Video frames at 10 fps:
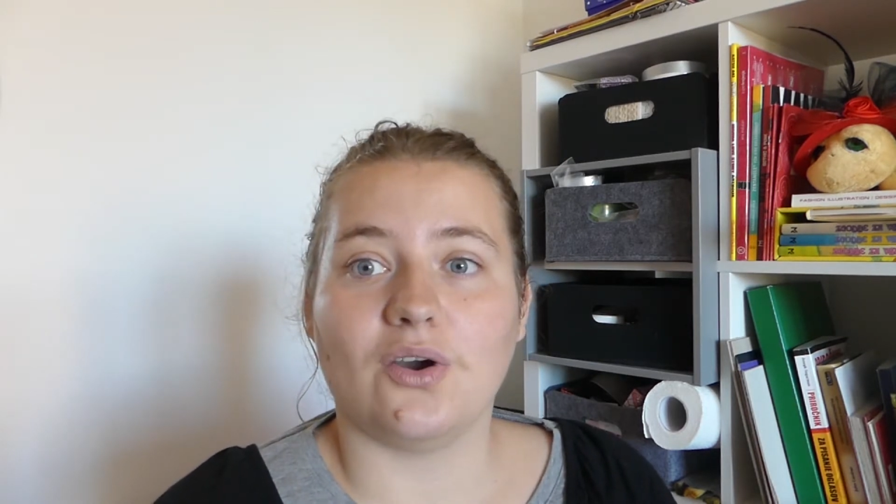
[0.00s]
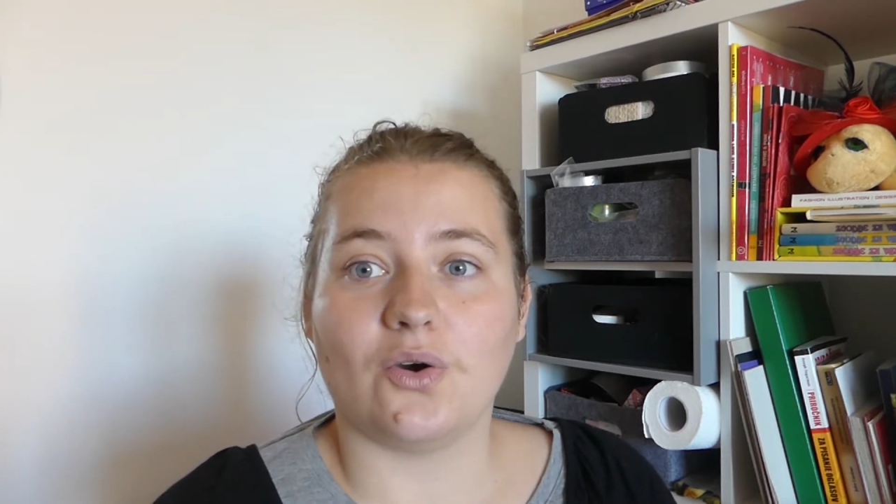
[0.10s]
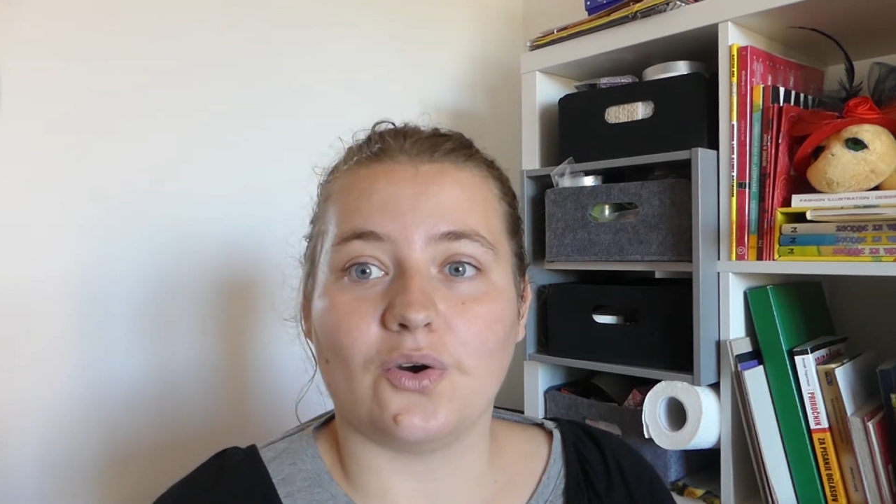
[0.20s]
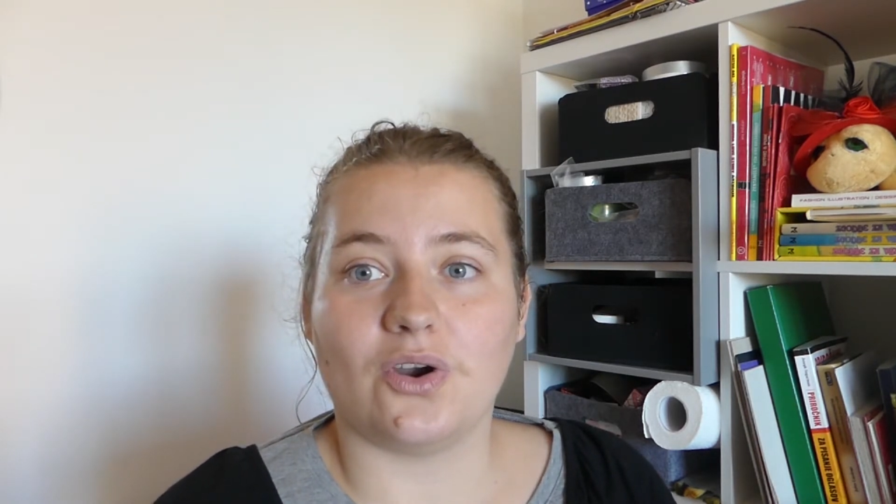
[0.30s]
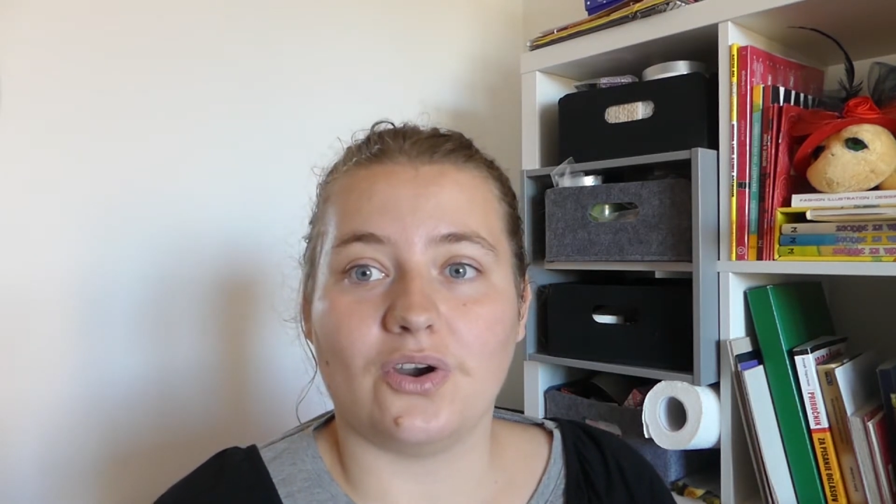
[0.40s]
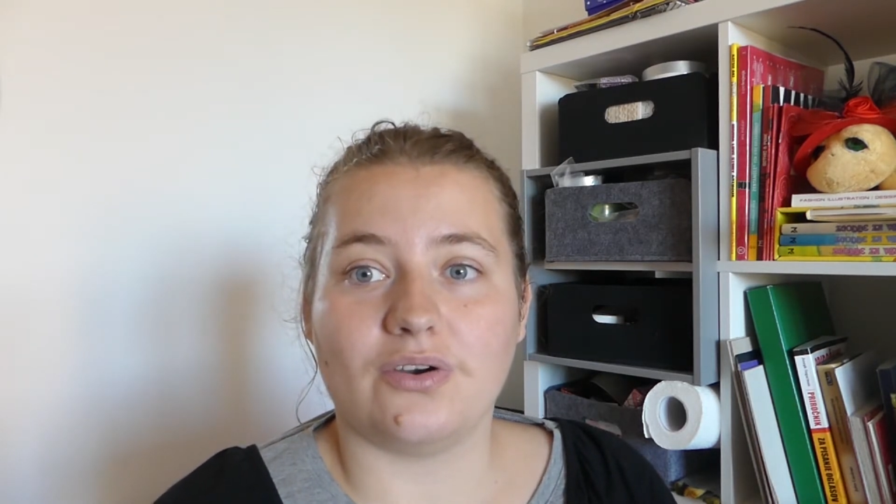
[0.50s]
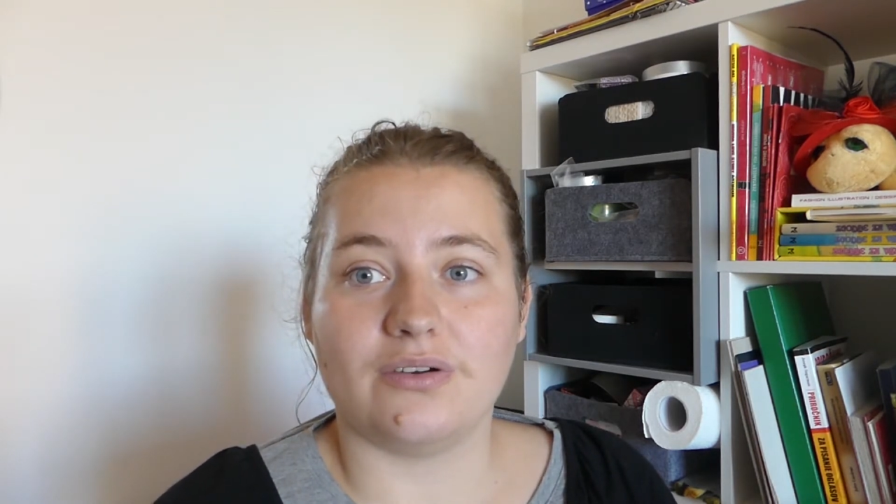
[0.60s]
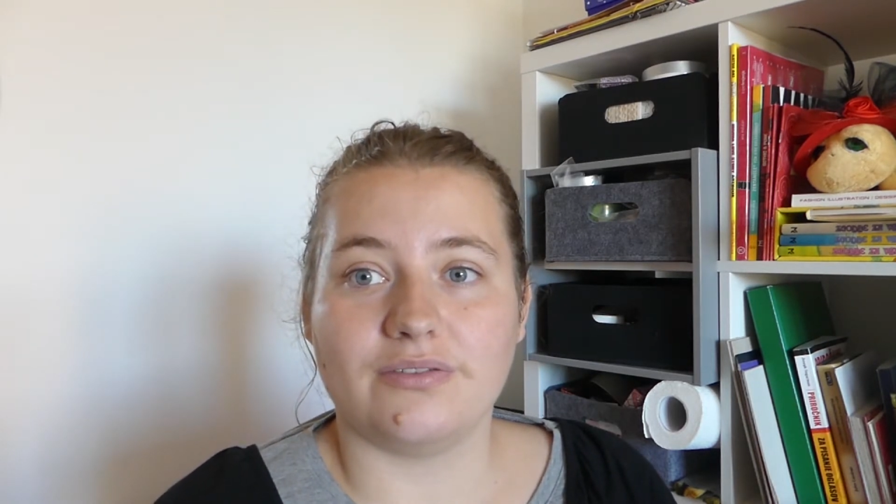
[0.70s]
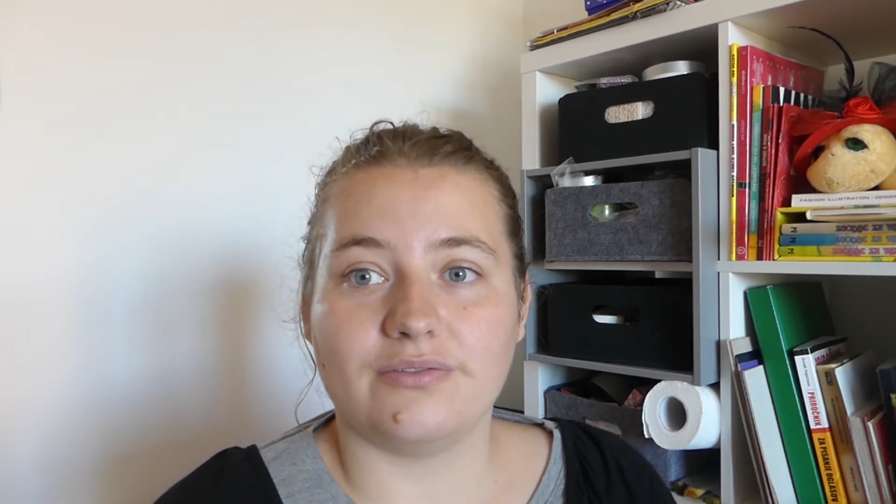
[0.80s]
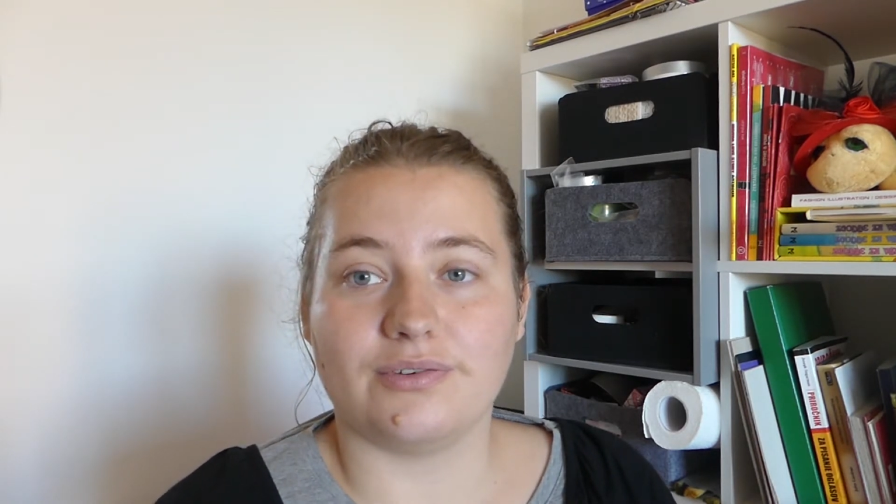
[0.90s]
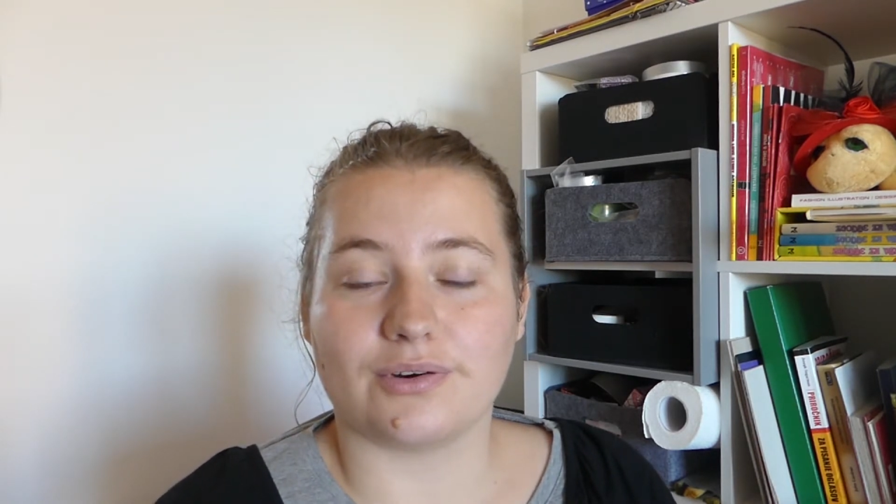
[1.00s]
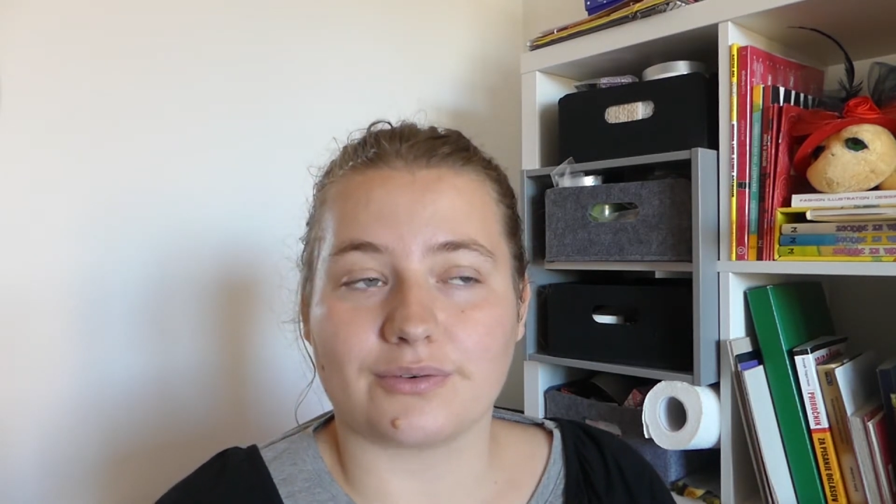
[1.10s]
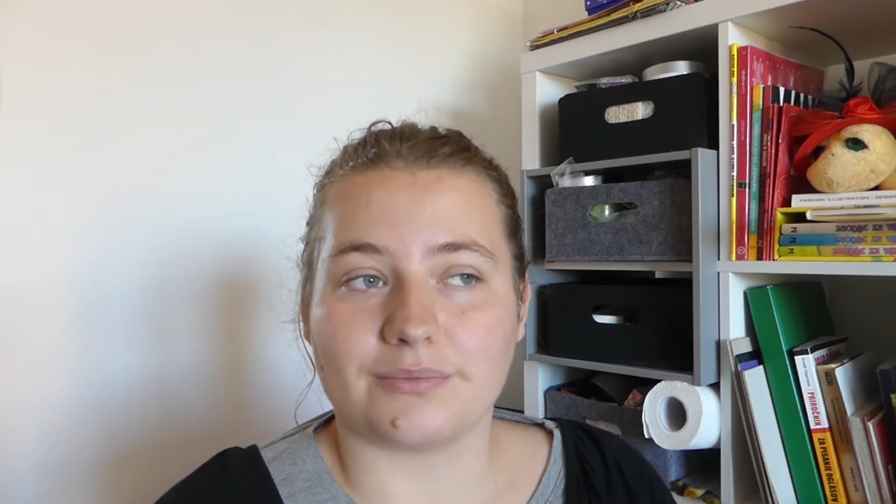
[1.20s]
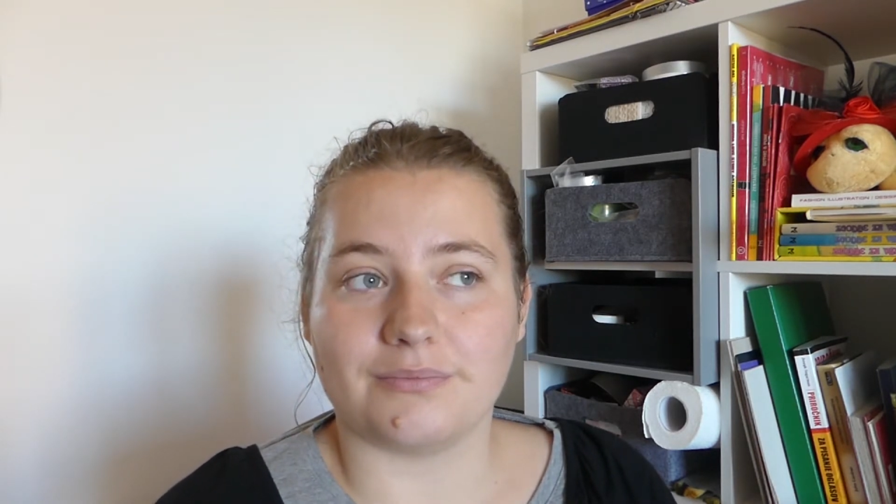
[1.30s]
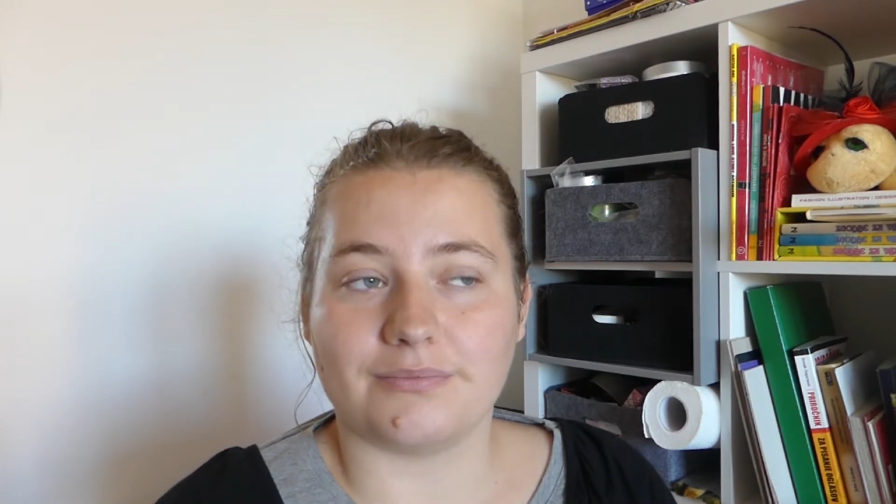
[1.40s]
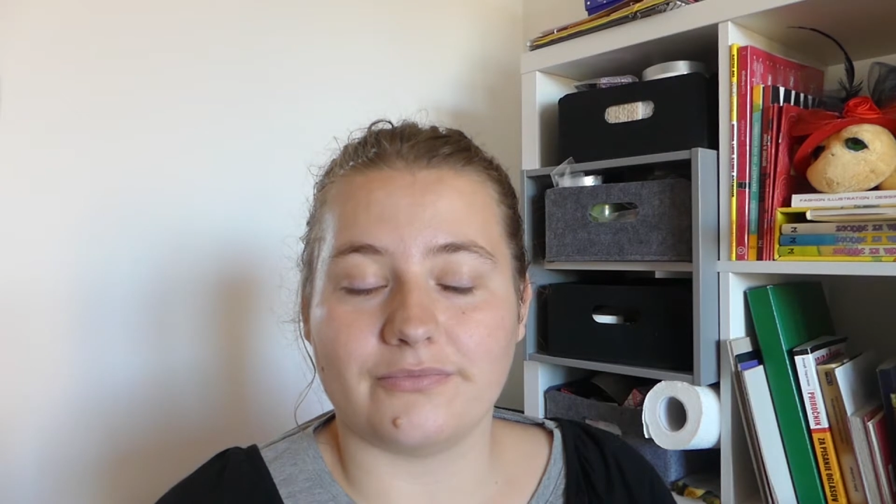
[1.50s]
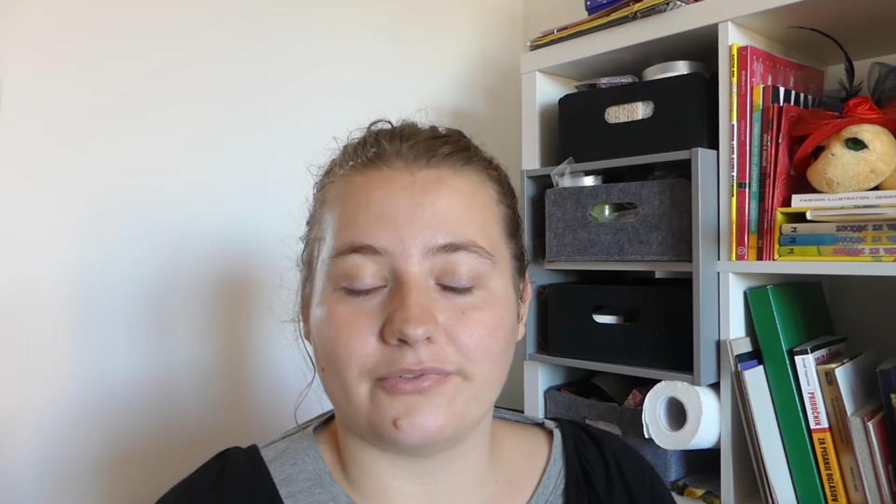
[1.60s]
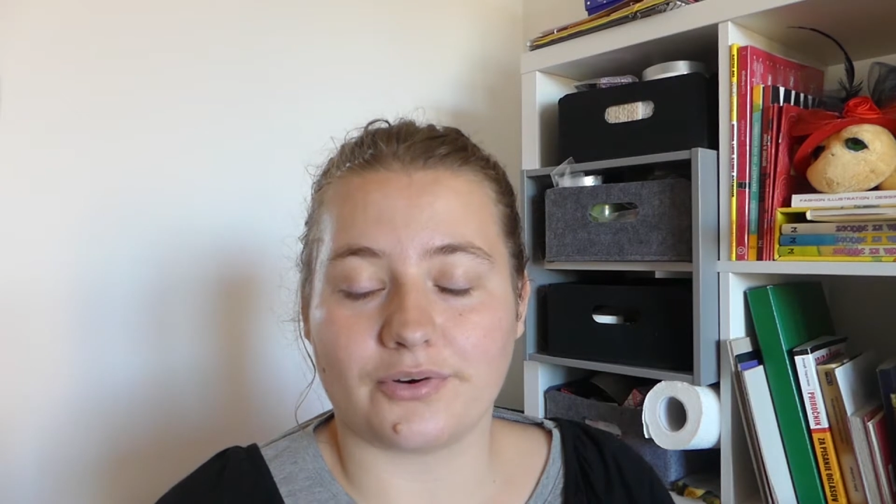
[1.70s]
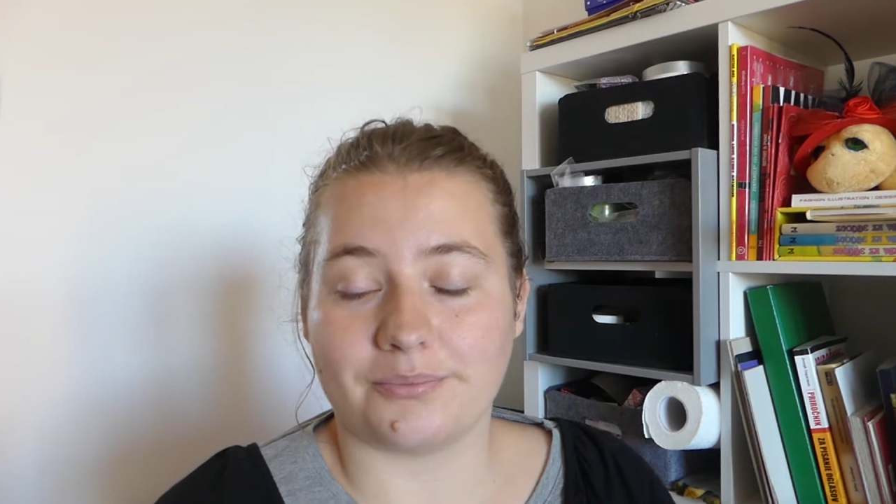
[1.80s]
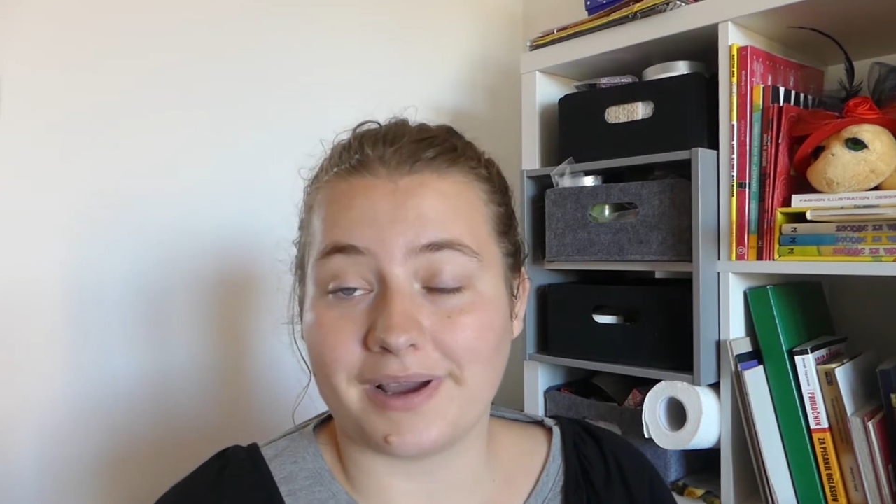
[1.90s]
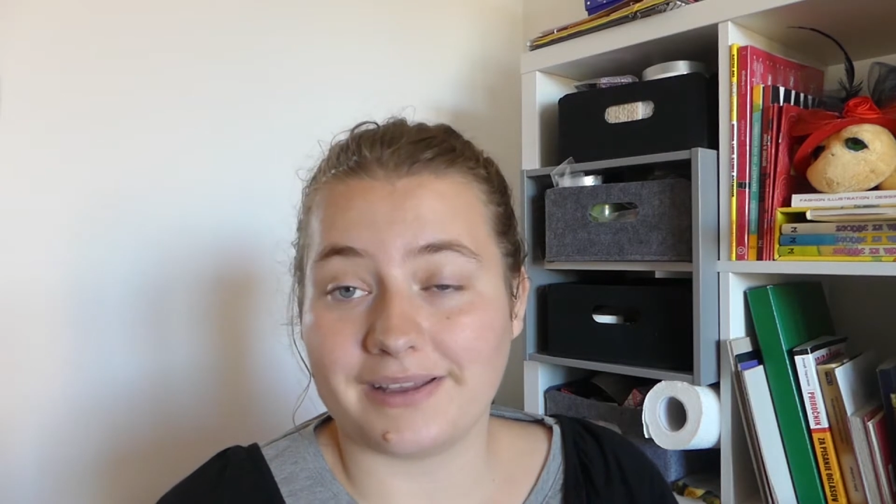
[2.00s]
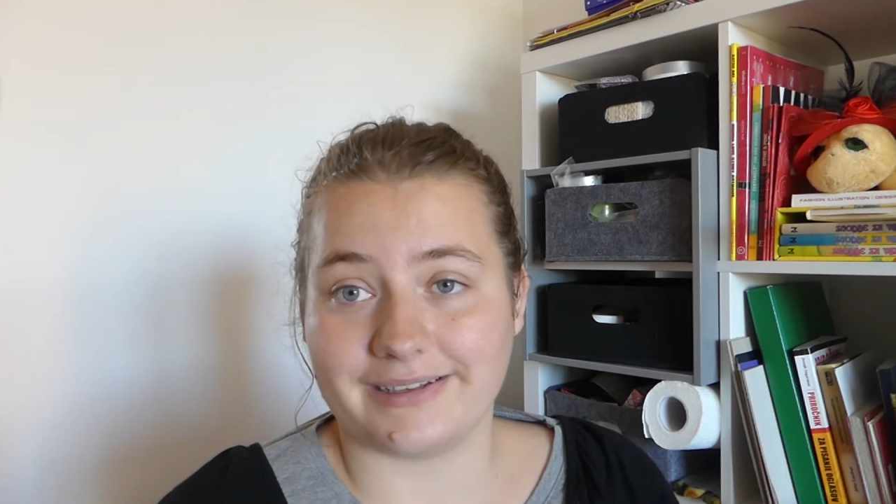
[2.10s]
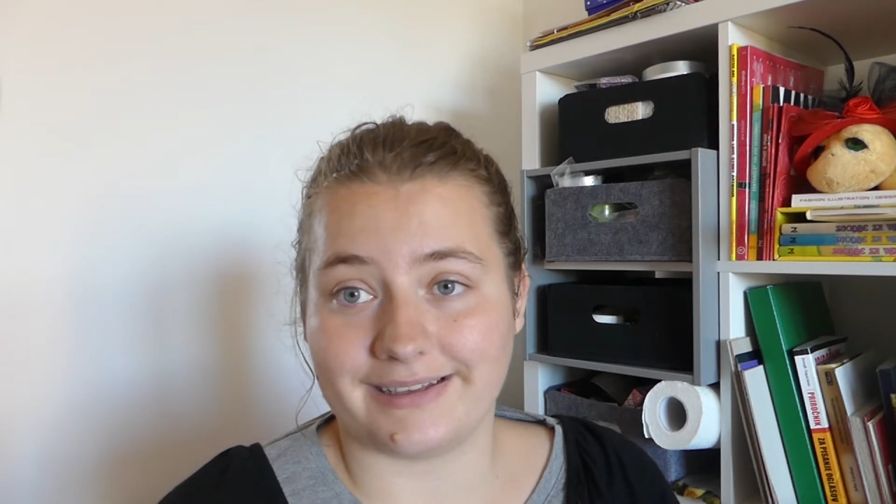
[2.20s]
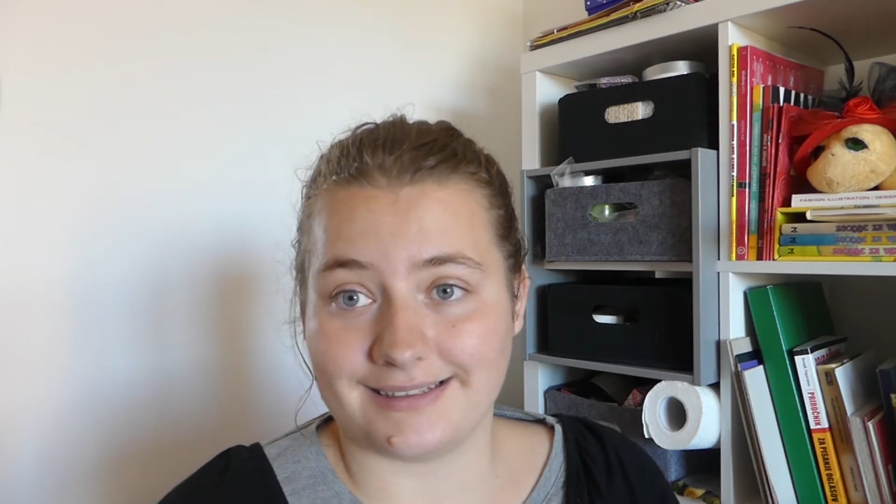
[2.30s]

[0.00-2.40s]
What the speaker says: or from my,